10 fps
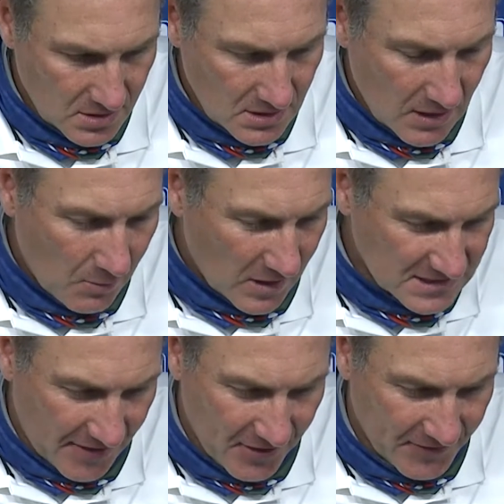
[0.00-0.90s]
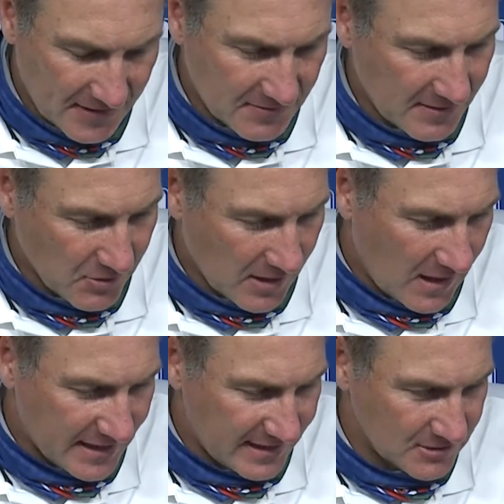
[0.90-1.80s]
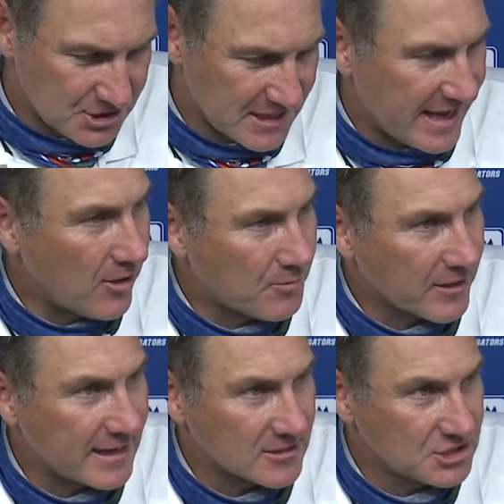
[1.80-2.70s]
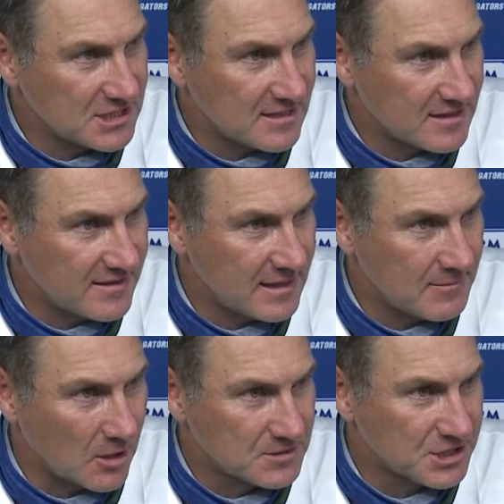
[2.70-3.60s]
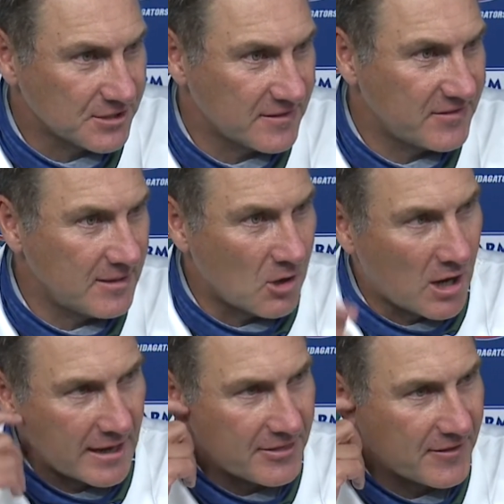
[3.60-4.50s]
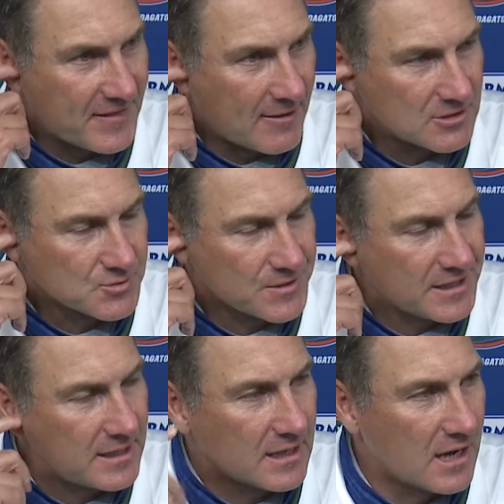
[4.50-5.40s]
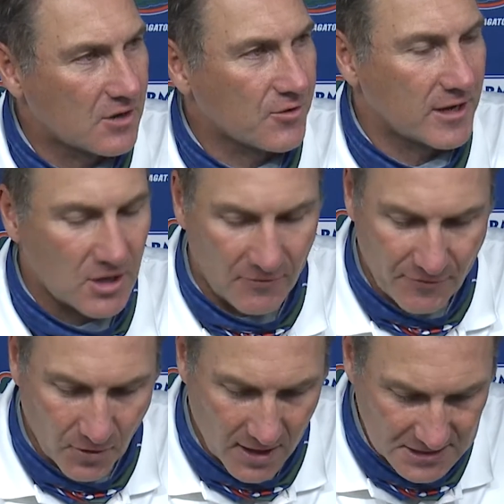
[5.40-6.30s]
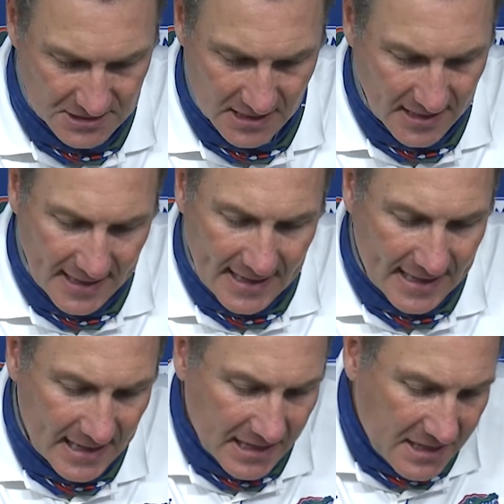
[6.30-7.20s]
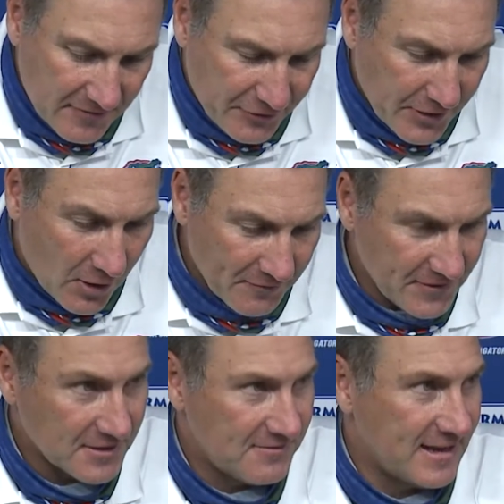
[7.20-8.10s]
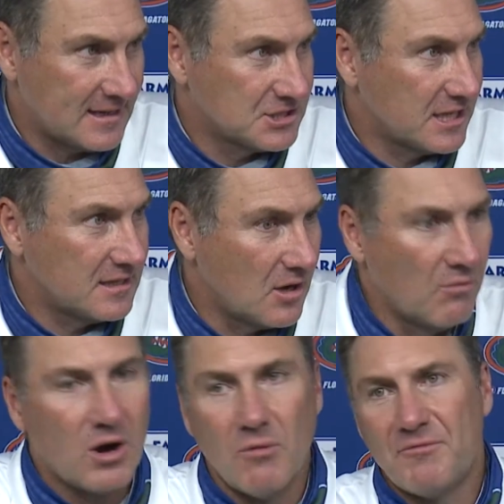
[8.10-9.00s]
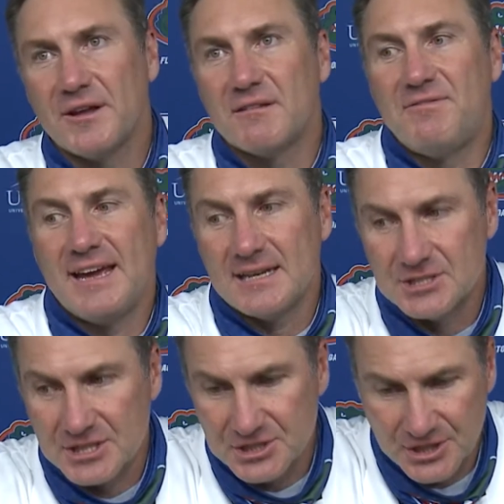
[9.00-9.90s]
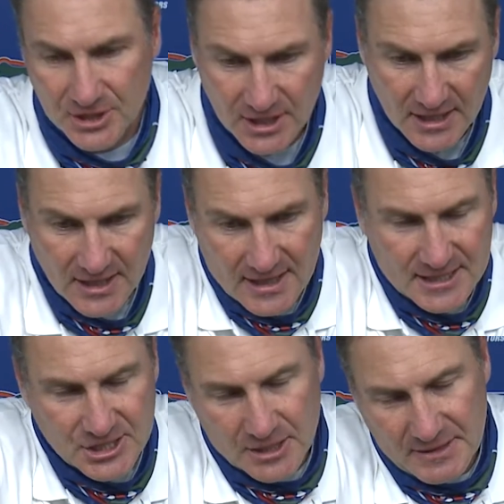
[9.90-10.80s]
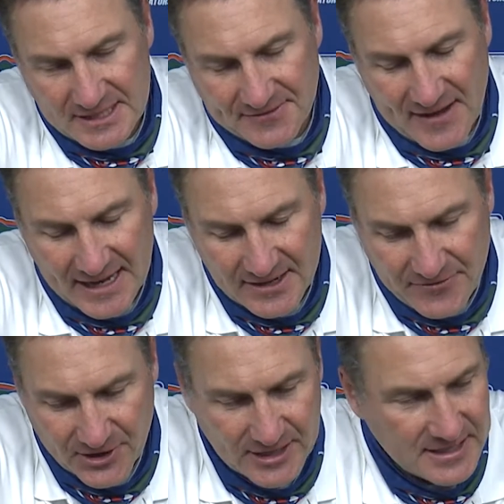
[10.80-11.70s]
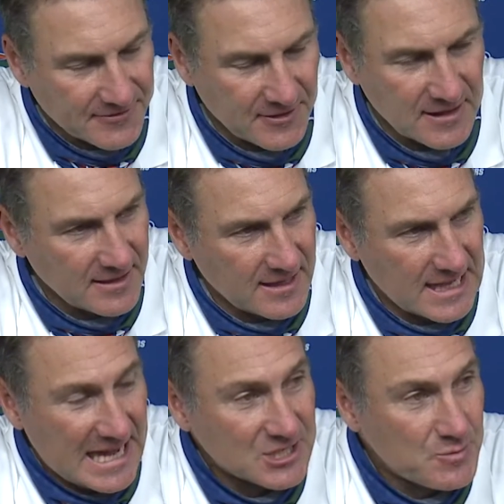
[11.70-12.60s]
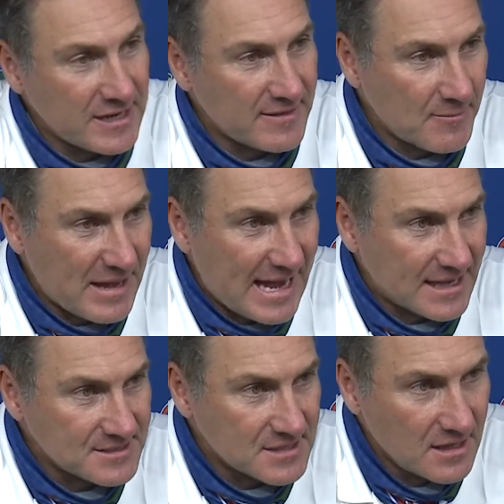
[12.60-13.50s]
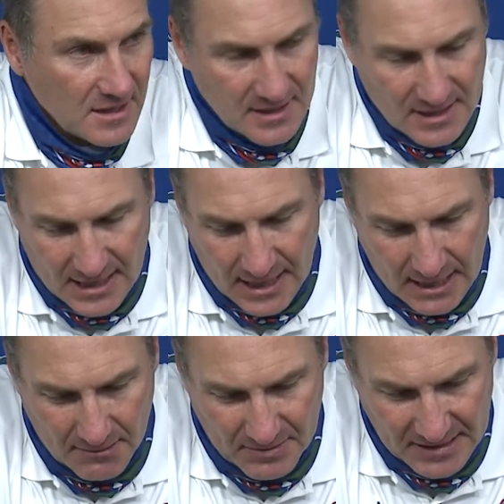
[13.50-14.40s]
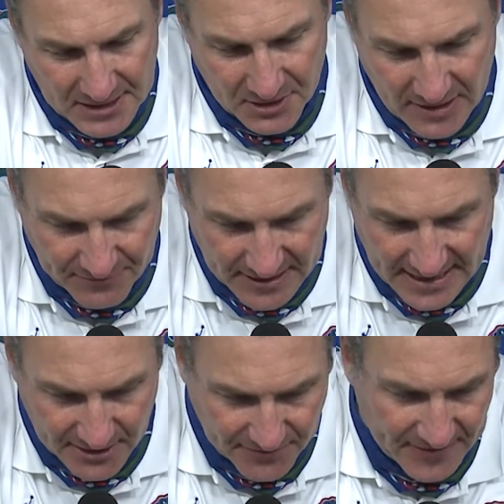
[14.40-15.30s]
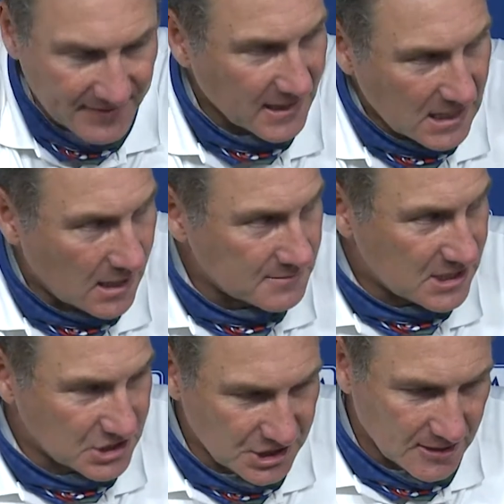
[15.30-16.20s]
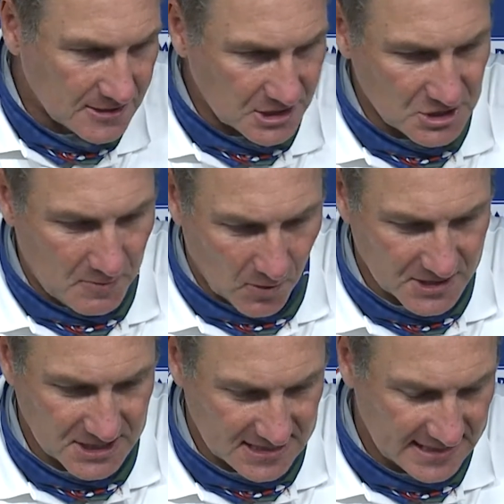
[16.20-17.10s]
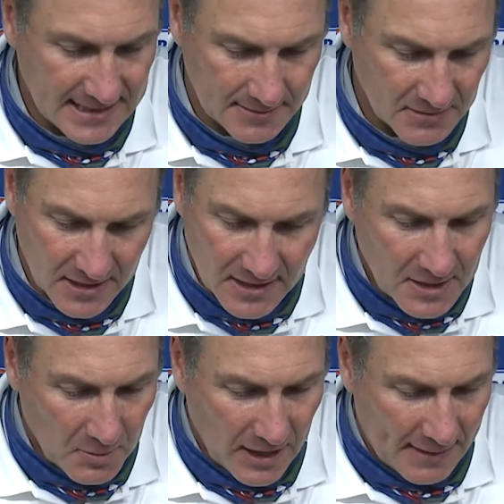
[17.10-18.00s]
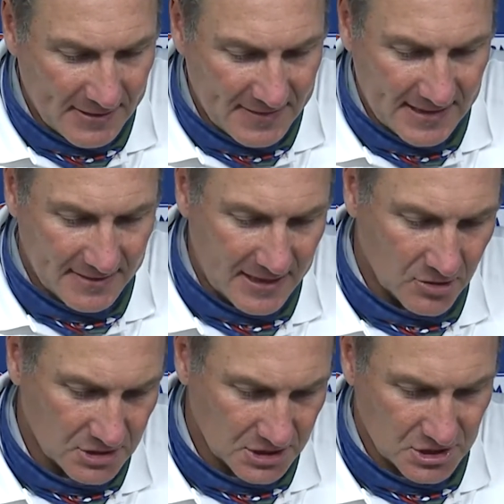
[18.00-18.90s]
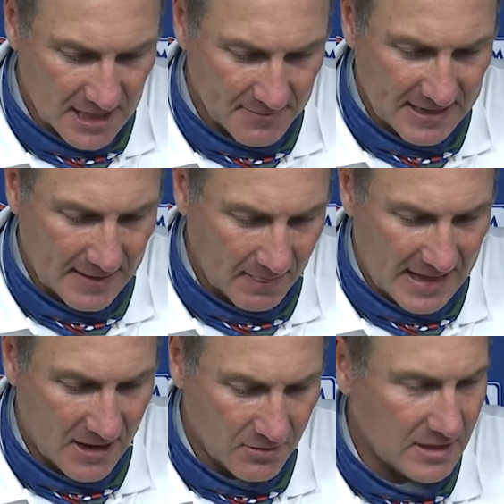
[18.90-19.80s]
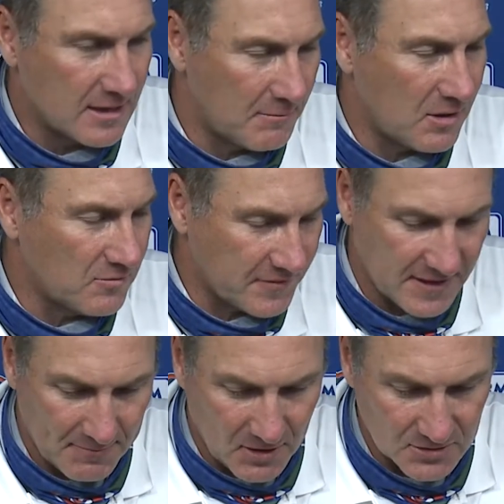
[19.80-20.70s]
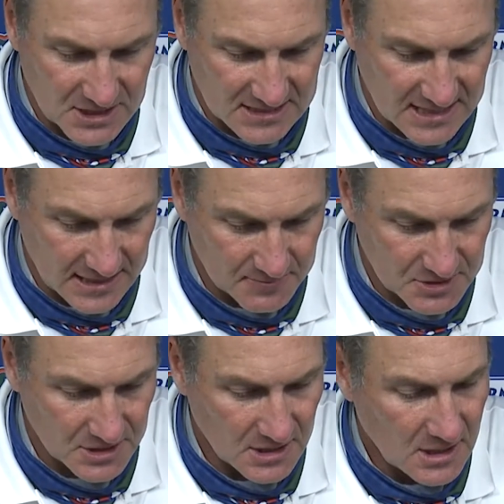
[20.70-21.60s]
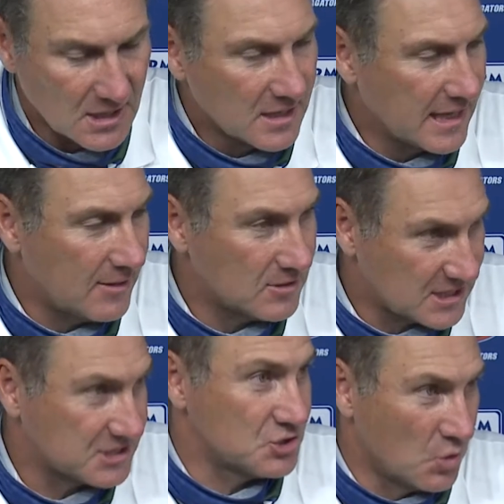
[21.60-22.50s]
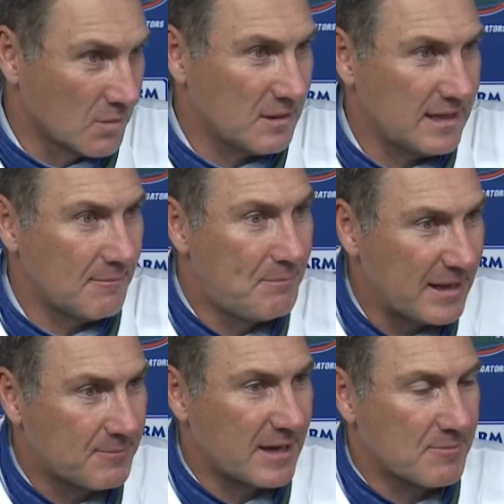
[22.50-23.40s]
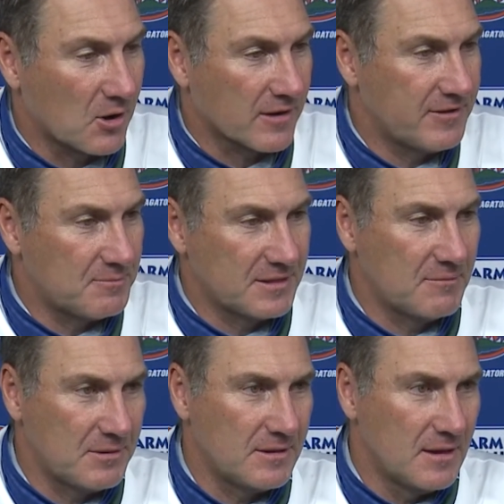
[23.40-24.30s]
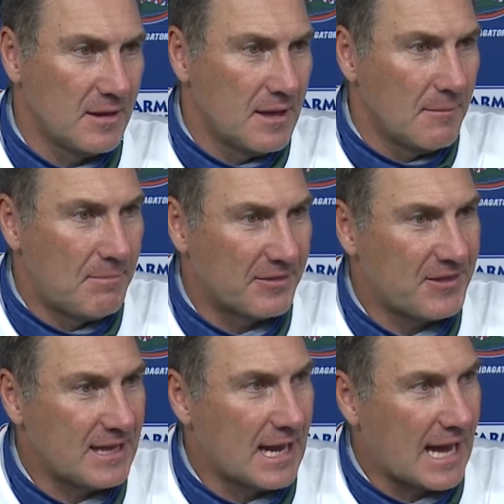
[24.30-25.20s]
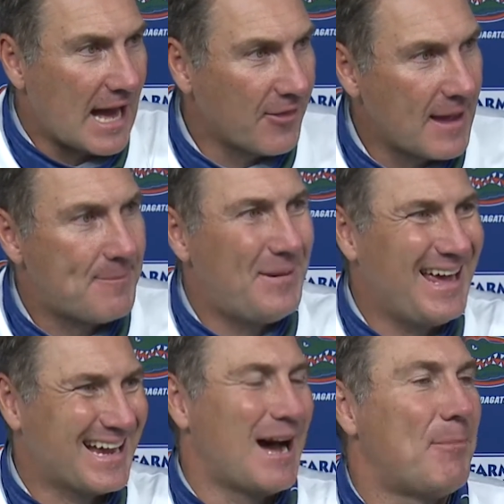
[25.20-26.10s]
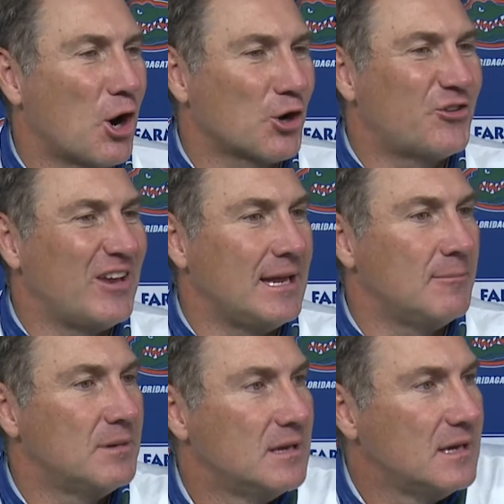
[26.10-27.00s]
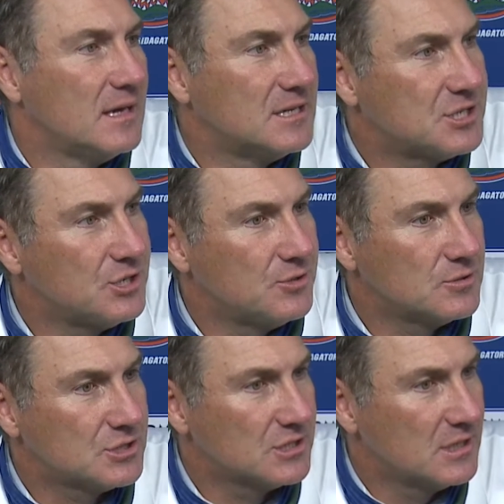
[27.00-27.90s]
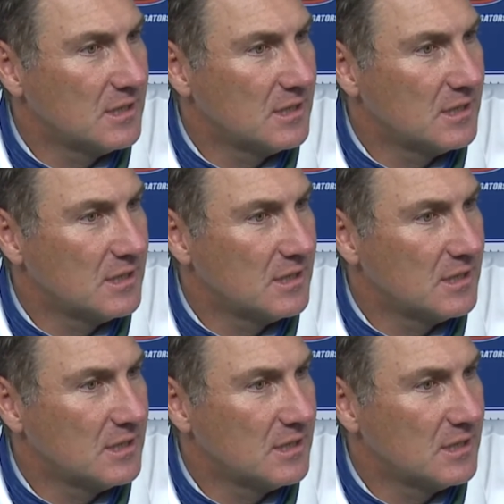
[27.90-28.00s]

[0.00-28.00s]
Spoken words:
Well, it was. I thought they brought a lot of energy. They helped bring energy to the team, helped cheering the team on. I thought that was really a critical for us. It gives you the home field advantage. Hey, home field advantage this year is going to be defined very differently than it has been in the past. But, you know, every Gator fan that comes and cheers and supports the team, boy, I mean, they don't just try to make it loud and for the opposing teams, okay, which that's normally a big, big part of it. But how they pick up our team is huge.